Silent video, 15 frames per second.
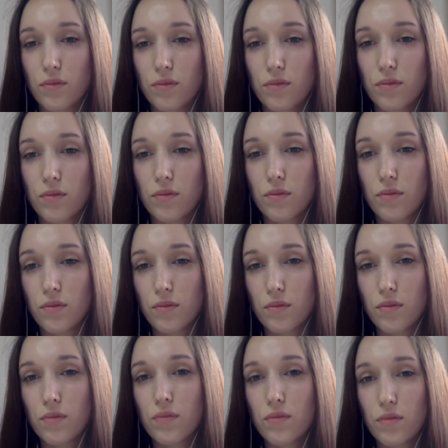
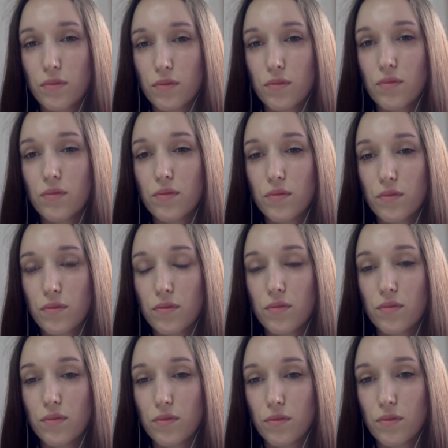
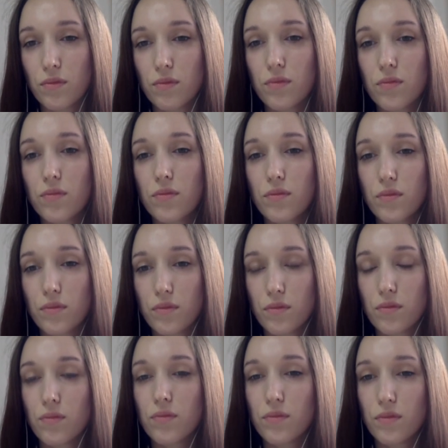
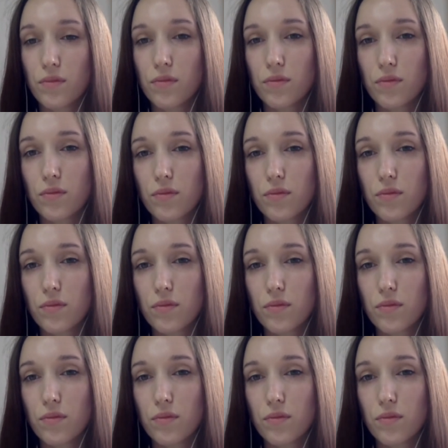This person isn't speaking.